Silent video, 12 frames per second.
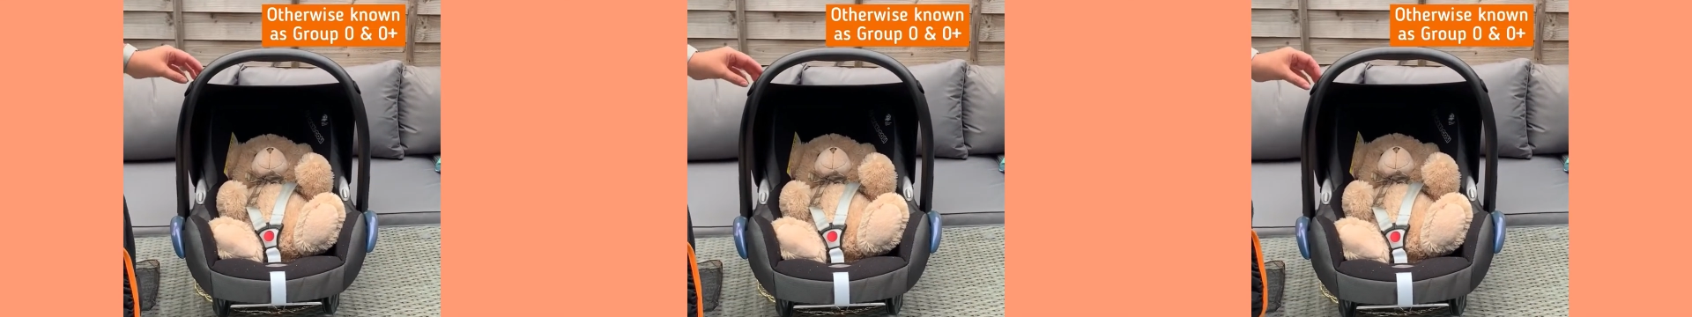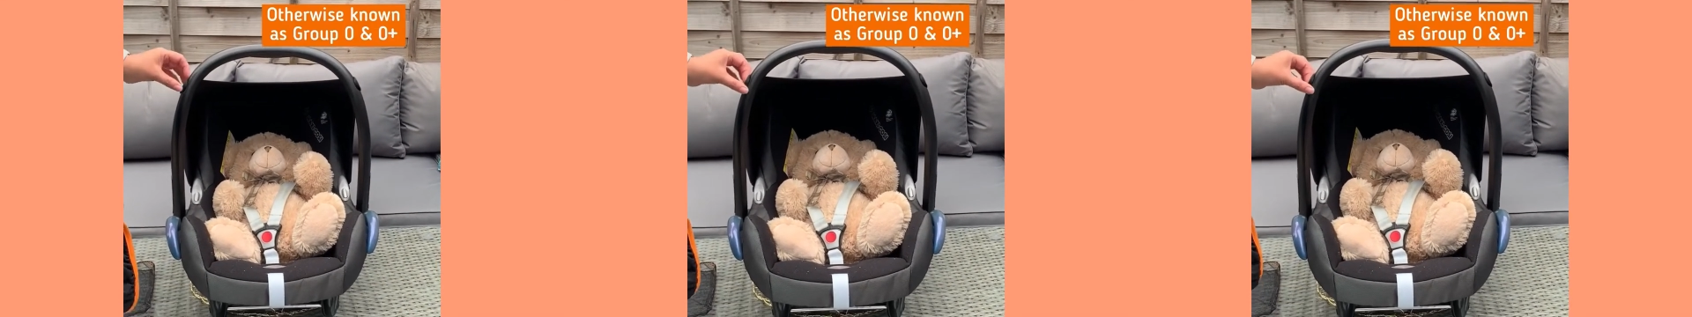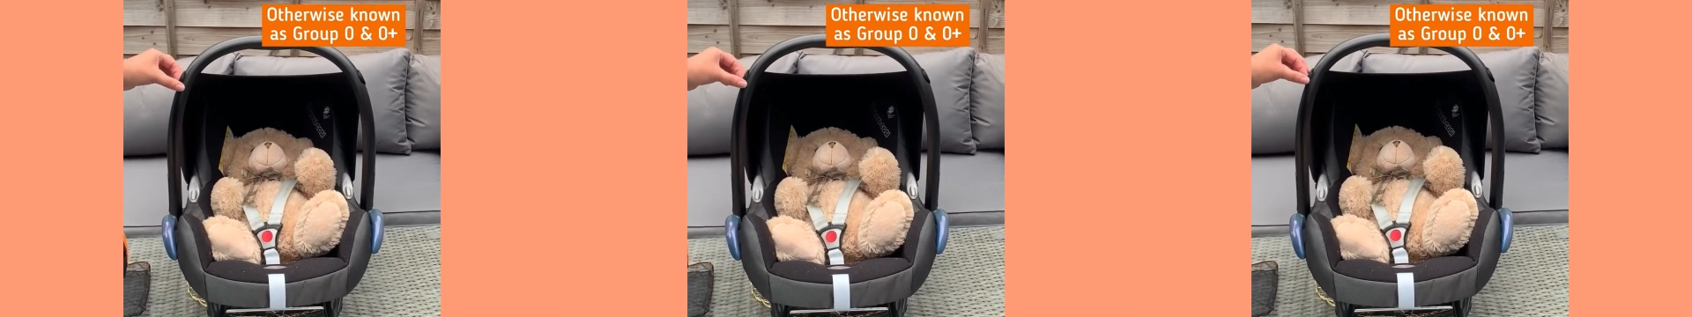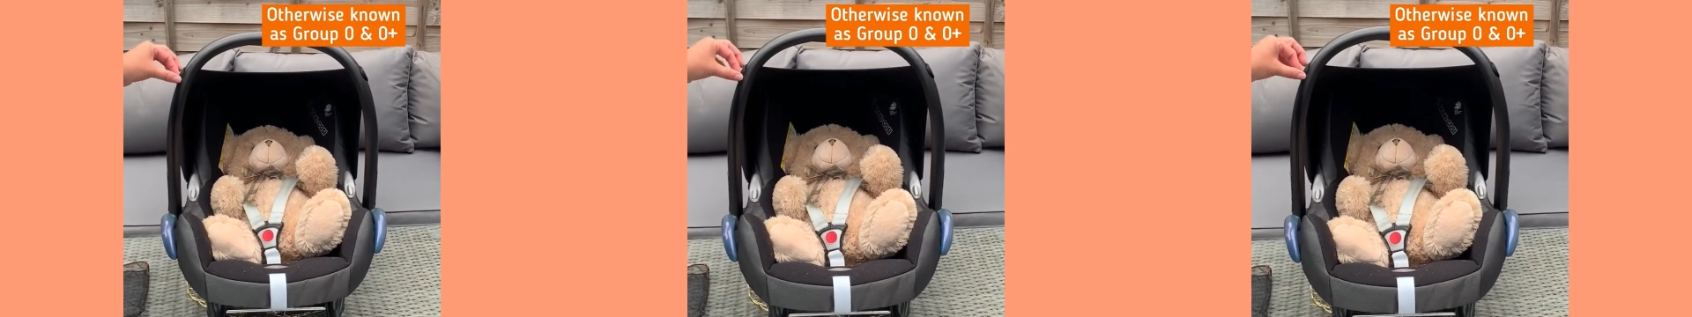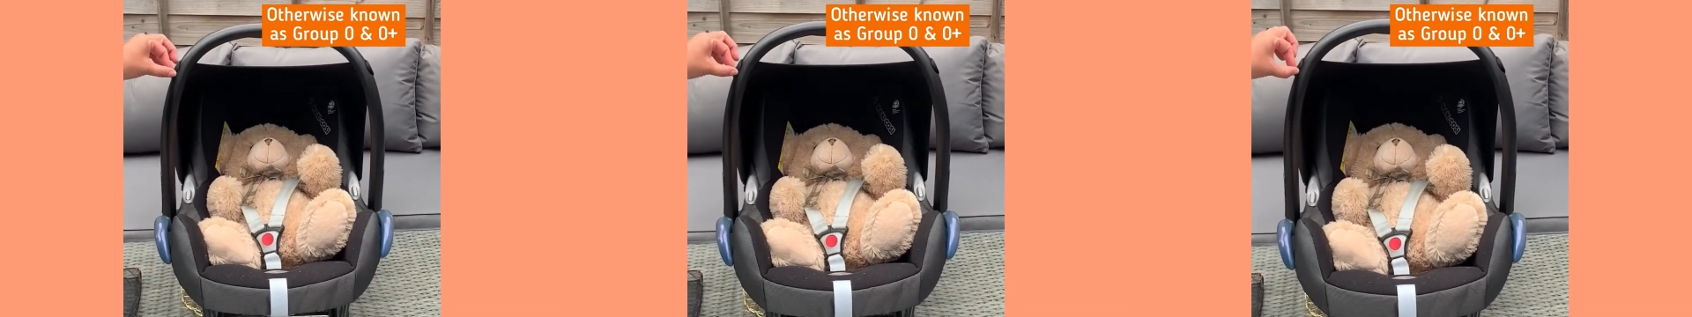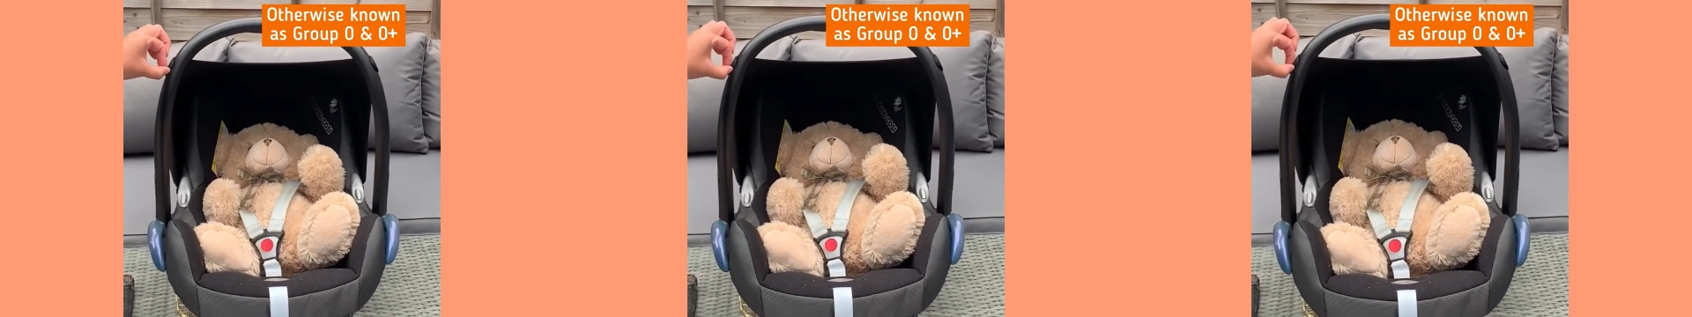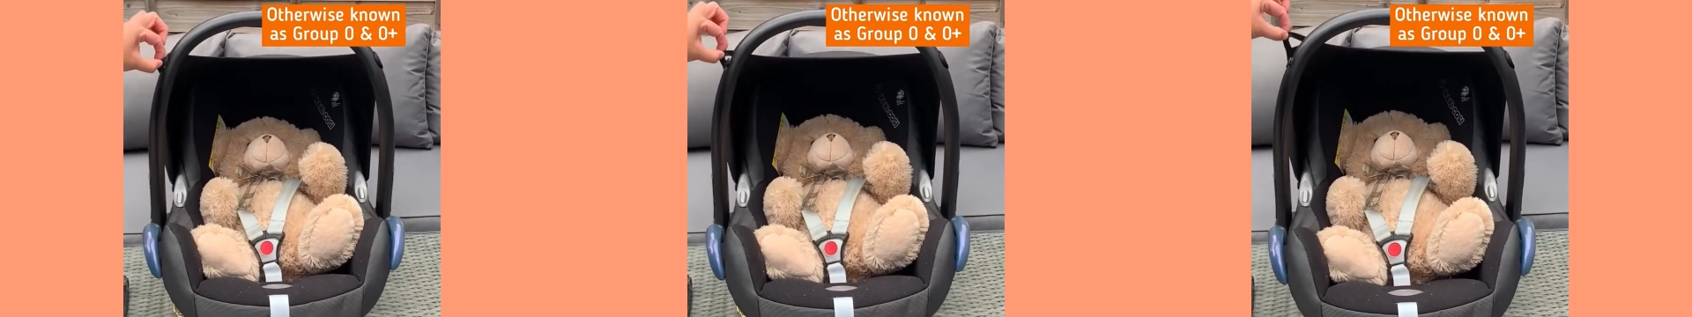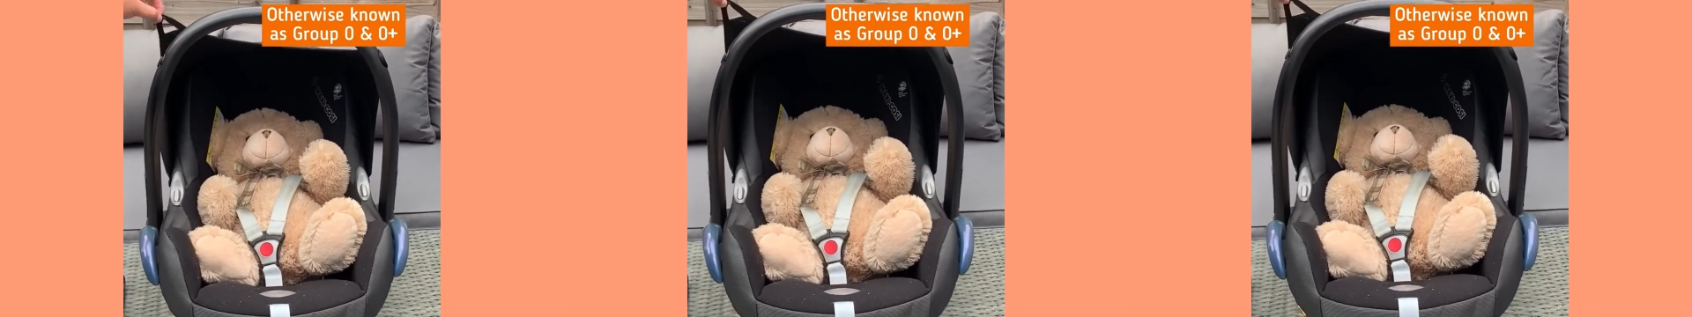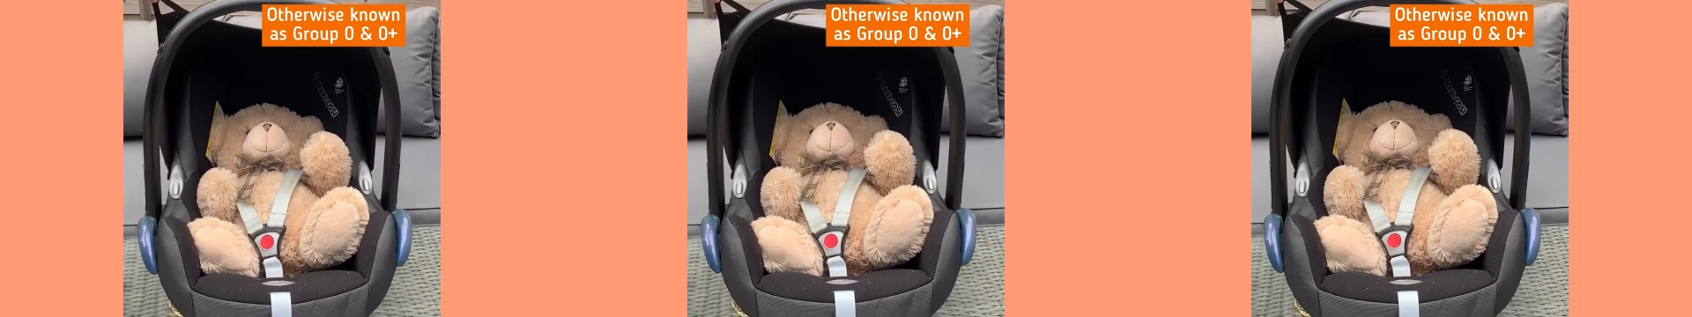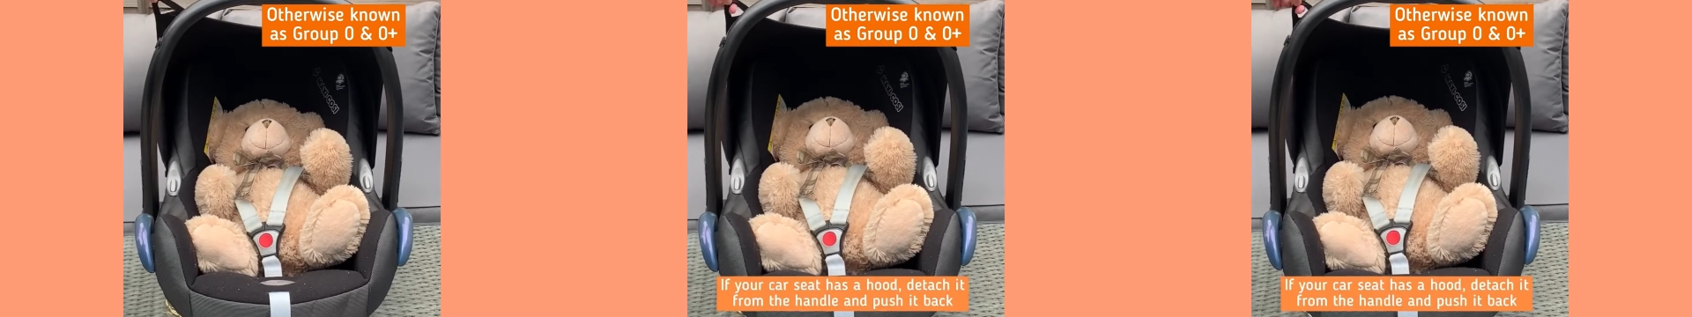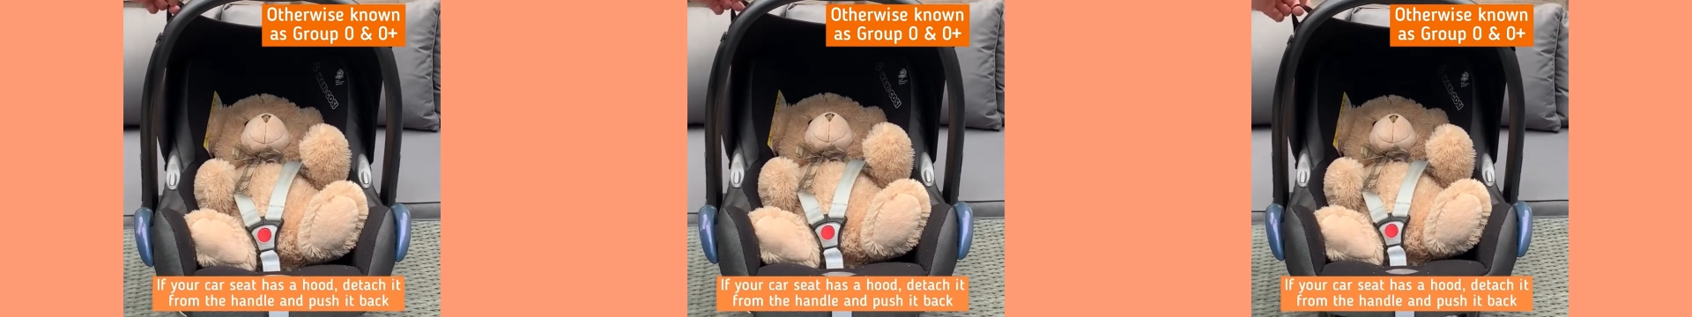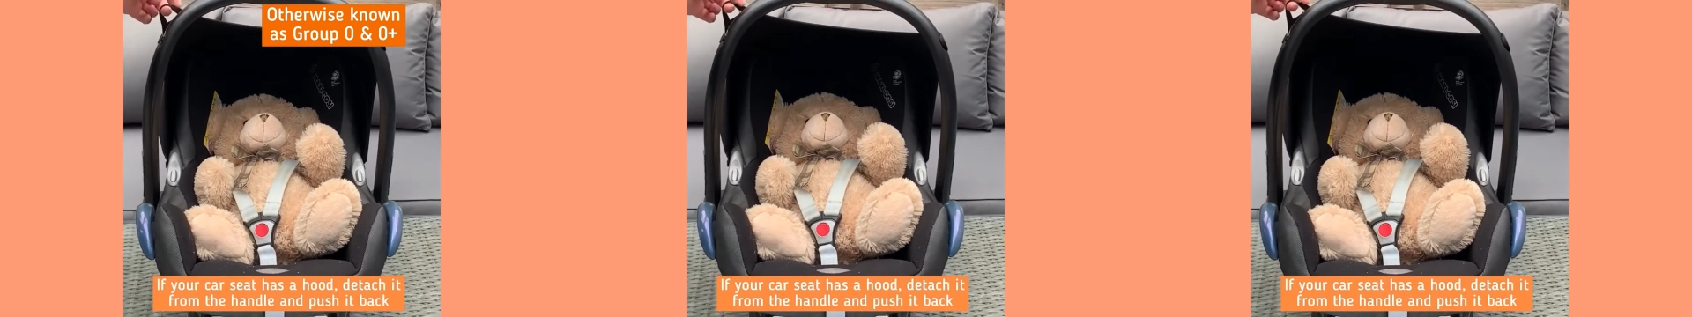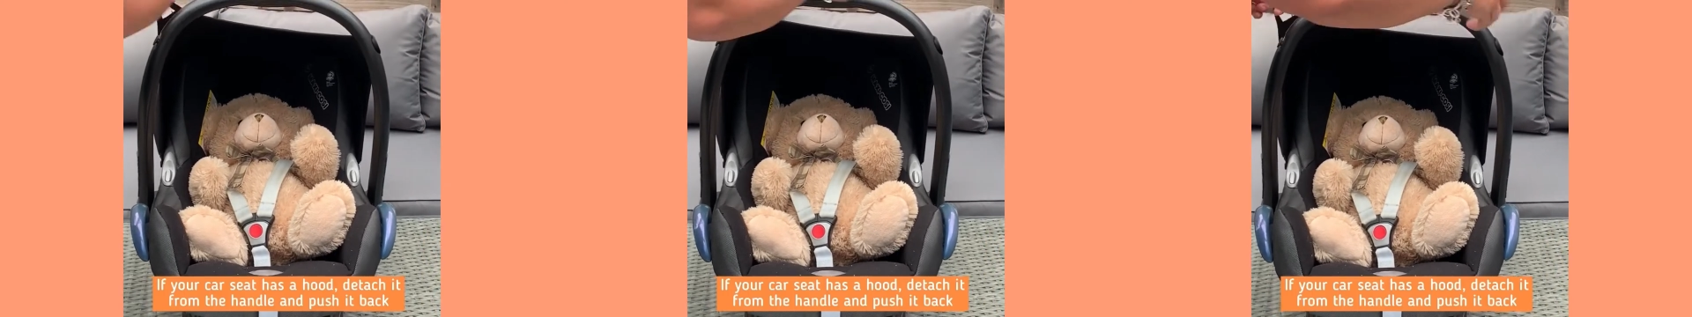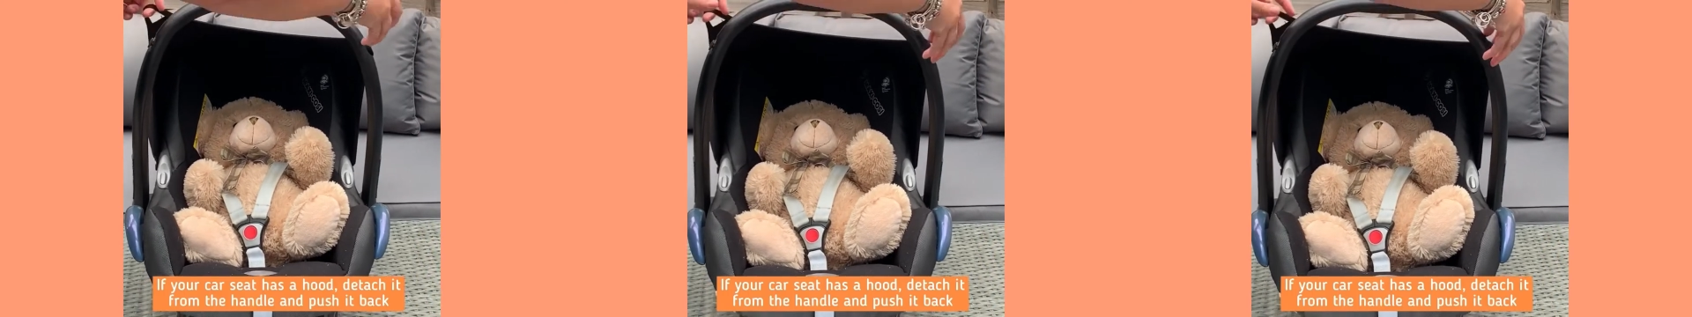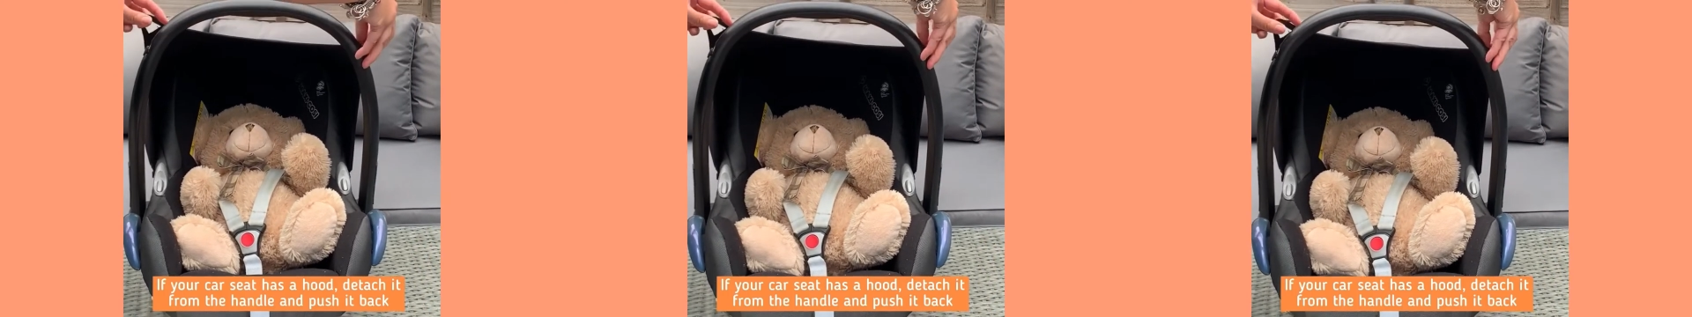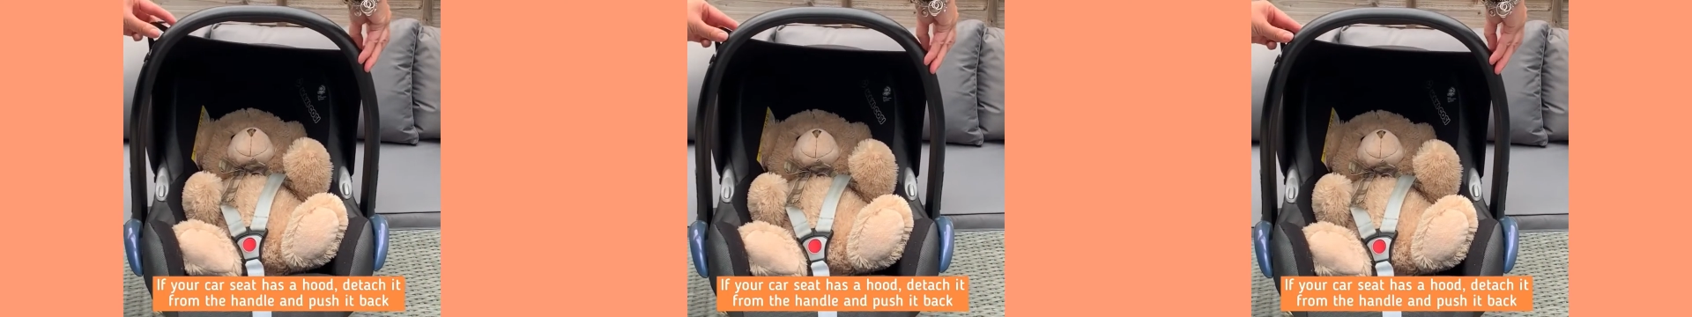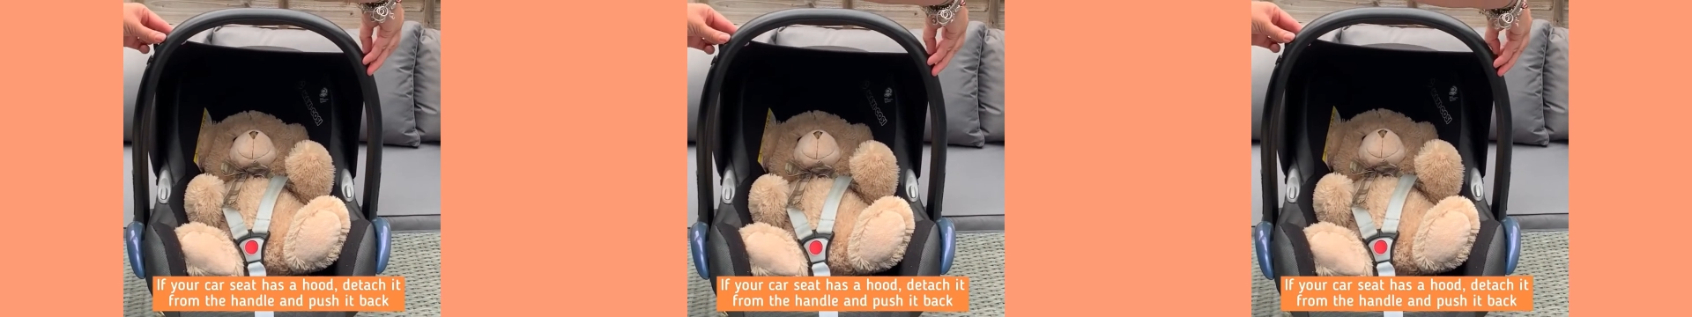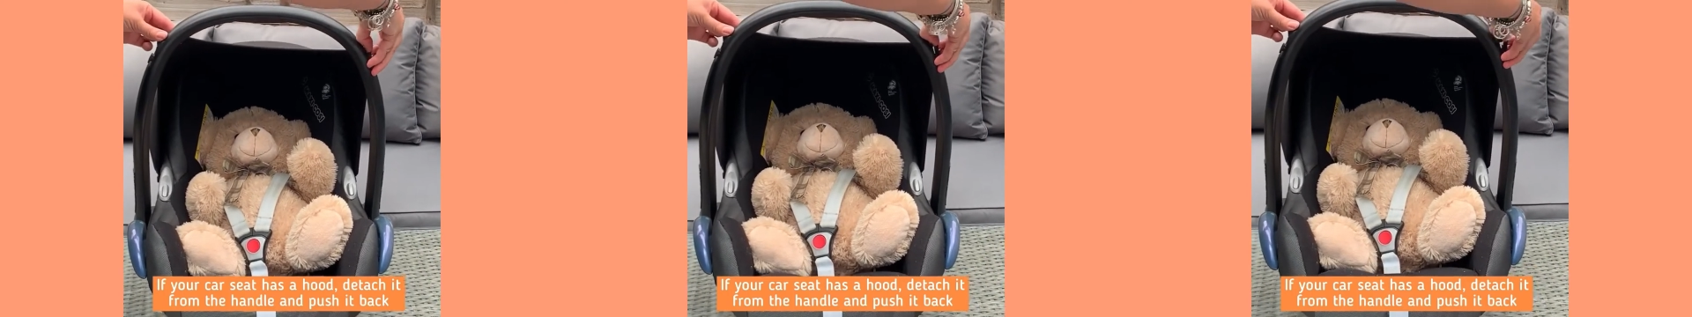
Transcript: No face is visible, so there are no lips to read.